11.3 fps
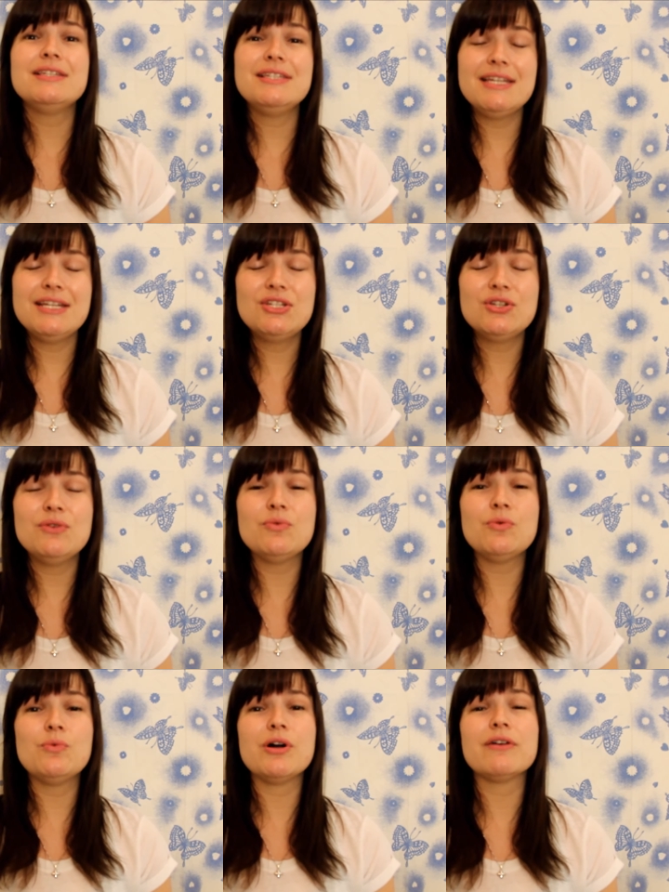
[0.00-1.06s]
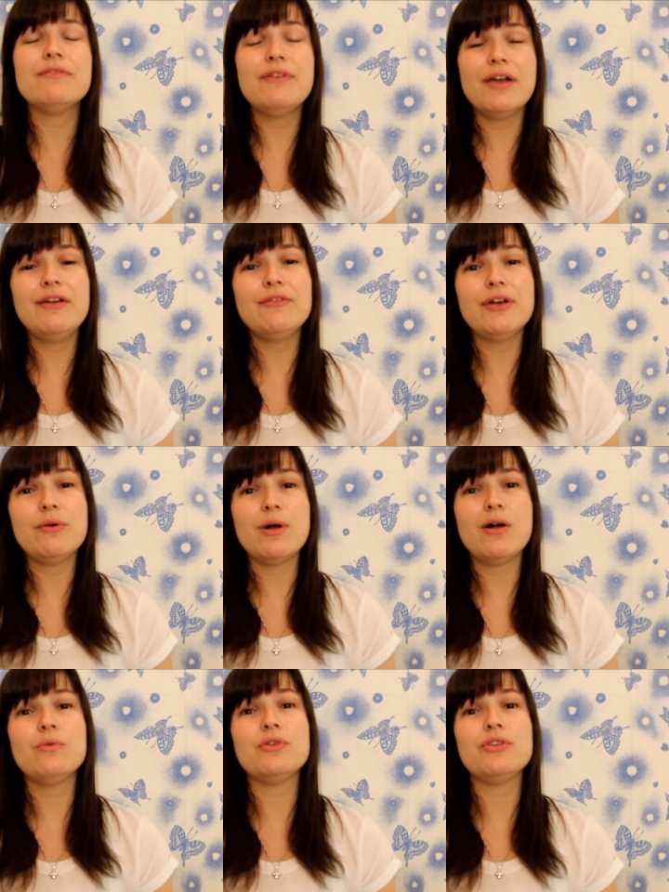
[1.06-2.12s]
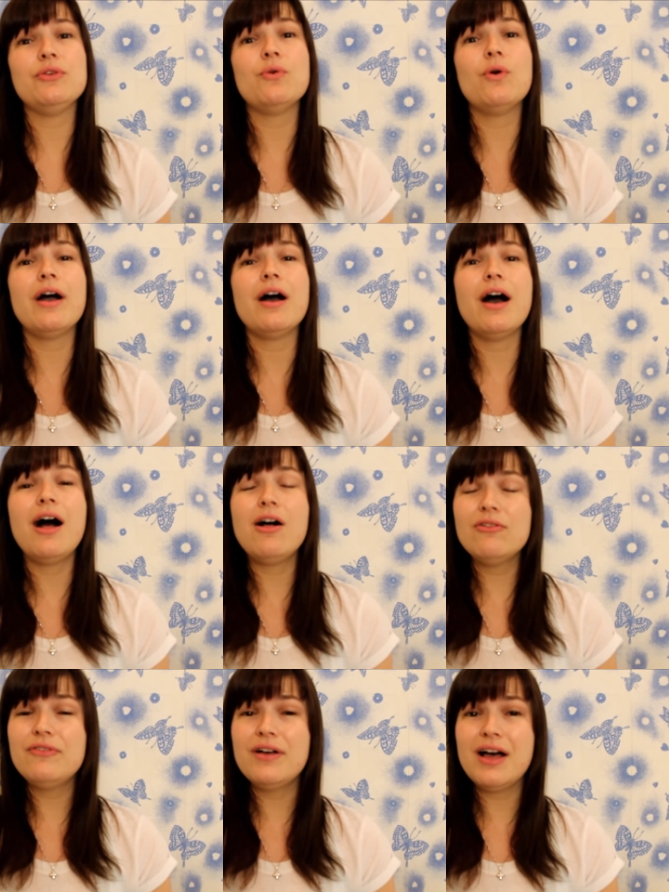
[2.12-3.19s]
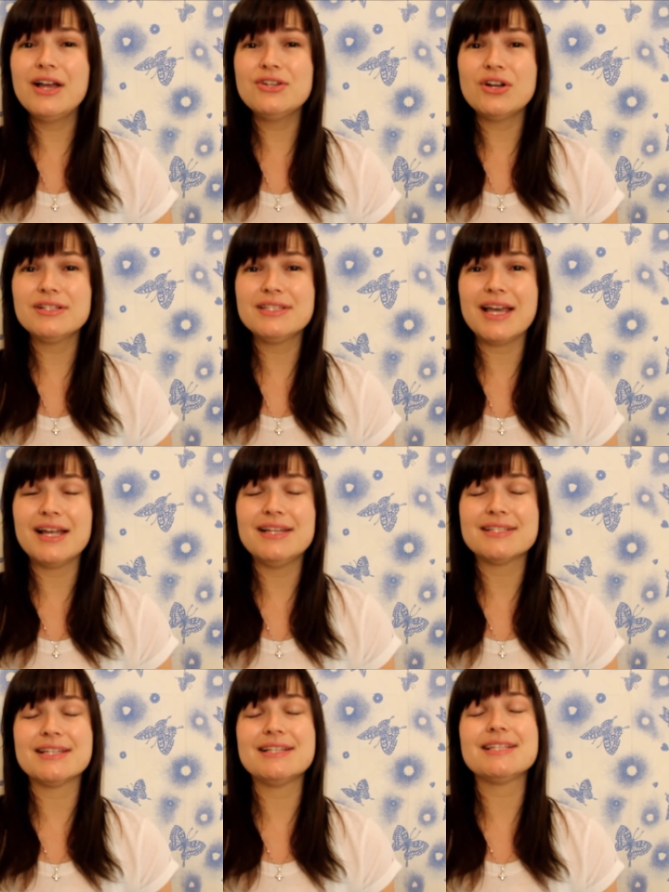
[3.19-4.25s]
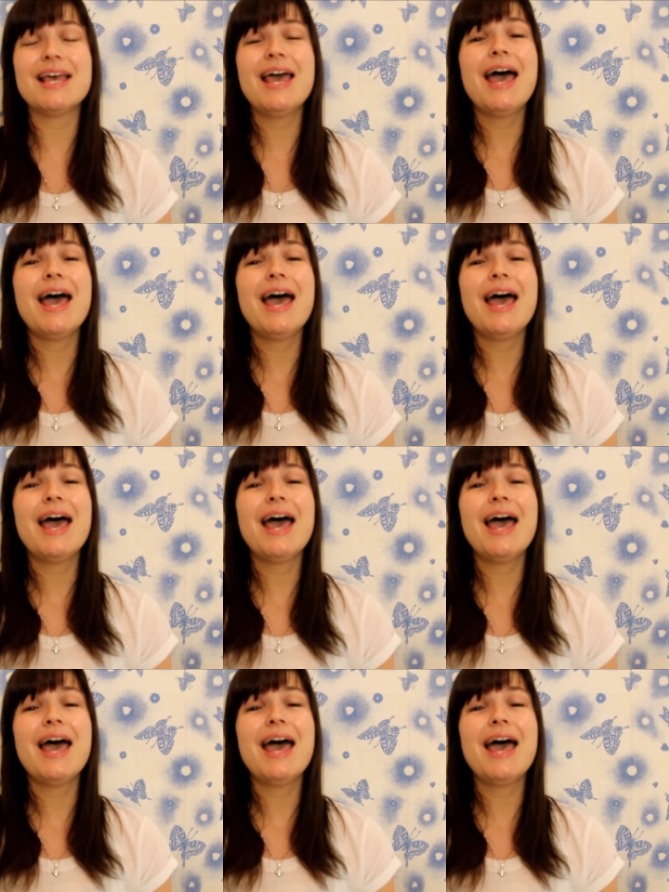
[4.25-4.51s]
tea tree will work very, very well with your alpha hydroxy acids